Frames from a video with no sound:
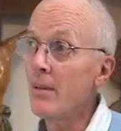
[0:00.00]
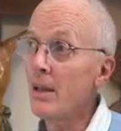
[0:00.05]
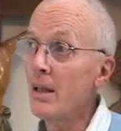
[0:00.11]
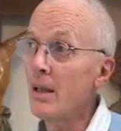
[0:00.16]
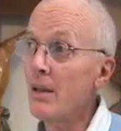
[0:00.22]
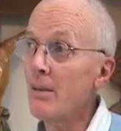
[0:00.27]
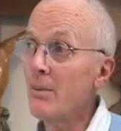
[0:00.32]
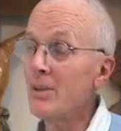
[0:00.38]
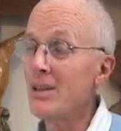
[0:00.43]
me
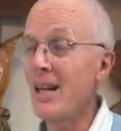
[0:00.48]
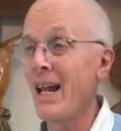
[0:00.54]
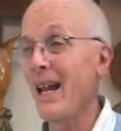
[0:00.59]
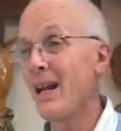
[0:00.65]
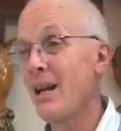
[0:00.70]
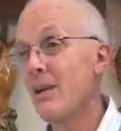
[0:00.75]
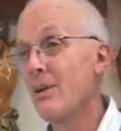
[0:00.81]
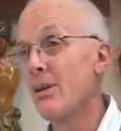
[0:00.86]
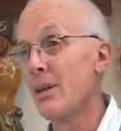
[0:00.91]
that was
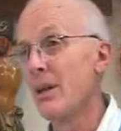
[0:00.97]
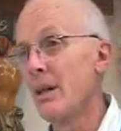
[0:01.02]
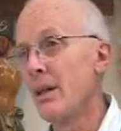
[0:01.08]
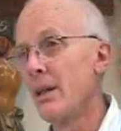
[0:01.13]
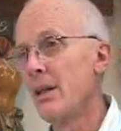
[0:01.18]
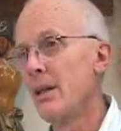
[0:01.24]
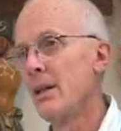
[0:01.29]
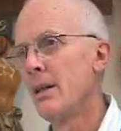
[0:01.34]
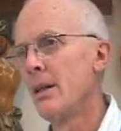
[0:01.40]
angry,
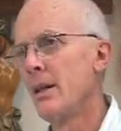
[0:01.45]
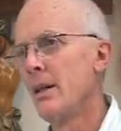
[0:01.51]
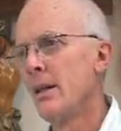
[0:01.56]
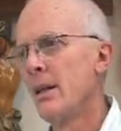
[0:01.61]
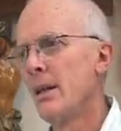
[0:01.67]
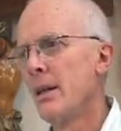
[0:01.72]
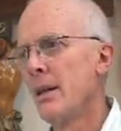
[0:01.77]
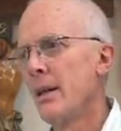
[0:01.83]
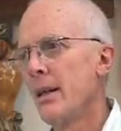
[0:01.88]

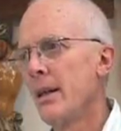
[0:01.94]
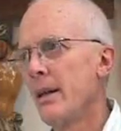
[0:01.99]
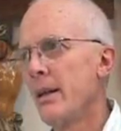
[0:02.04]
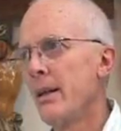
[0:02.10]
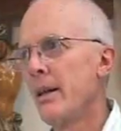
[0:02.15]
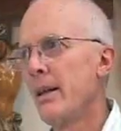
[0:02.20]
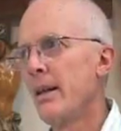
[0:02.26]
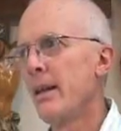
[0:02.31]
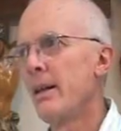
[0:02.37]

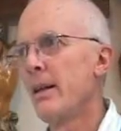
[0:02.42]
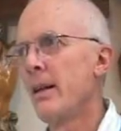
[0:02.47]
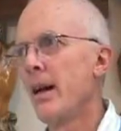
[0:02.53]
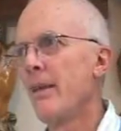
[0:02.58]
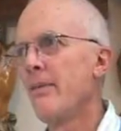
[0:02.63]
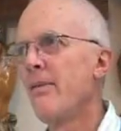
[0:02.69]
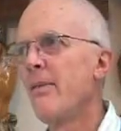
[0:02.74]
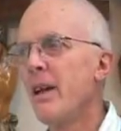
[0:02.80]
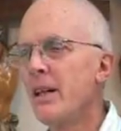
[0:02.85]
that
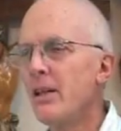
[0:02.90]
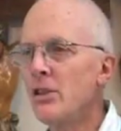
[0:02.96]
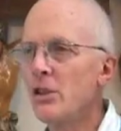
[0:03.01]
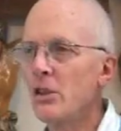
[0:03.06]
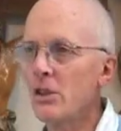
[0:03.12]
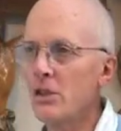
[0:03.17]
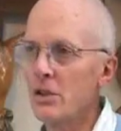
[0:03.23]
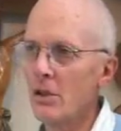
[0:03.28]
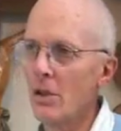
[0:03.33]
got
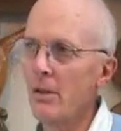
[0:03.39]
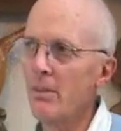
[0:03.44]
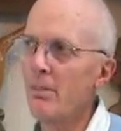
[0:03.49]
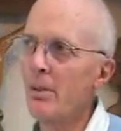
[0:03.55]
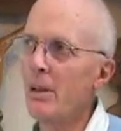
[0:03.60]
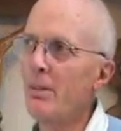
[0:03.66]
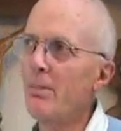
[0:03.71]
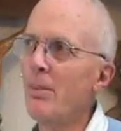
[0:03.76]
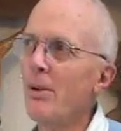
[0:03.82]
vengeance on
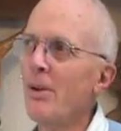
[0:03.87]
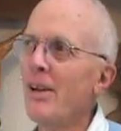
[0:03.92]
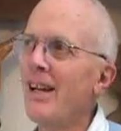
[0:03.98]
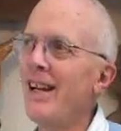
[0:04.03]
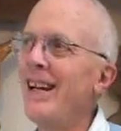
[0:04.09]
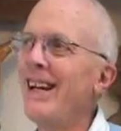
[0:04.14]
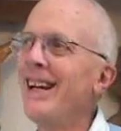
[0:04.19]
people.